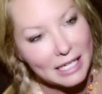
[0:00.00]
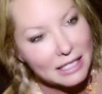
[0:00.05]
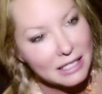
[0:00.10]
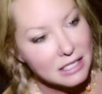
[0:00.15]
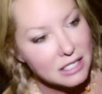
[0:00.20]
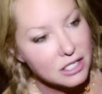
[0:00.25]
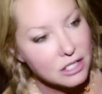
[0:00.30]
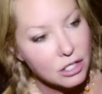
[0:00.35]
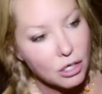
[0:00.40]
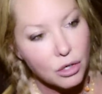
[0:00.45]

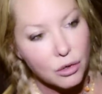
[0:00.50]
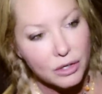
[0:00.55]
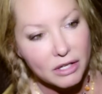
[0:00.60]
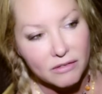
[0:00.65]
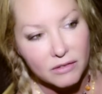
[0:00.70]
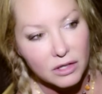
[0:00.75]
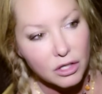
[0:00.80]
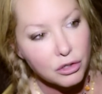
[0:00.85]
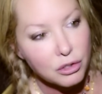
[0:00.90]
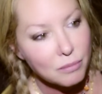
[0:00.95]
And so
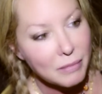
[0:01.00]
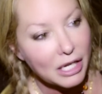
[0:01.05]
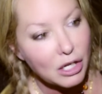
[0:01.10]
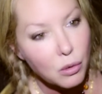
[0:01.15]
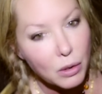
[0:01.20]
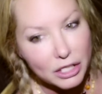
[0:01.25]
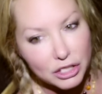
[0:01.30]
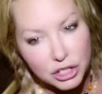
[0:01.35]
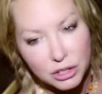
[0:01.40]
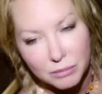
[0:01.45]
even though you may
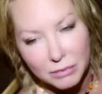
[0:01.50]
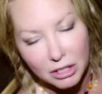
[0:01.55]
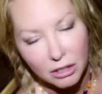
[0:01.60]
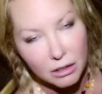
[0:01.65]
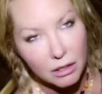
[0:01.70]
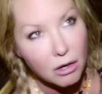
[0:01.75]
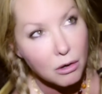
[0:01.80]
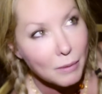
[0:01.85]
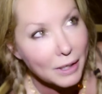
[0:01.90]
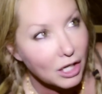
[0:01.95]
question me
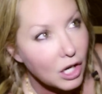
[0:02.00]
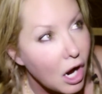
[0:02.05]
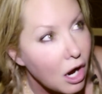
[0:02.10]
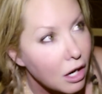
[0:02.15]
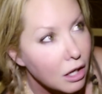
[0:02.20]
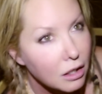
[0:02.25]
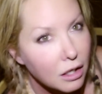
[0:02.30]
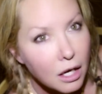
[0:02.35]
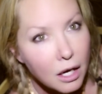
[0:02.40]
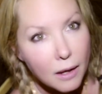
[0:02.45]
like, oh my
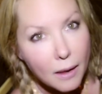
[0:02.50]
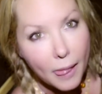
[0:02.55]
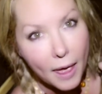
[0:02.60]
God,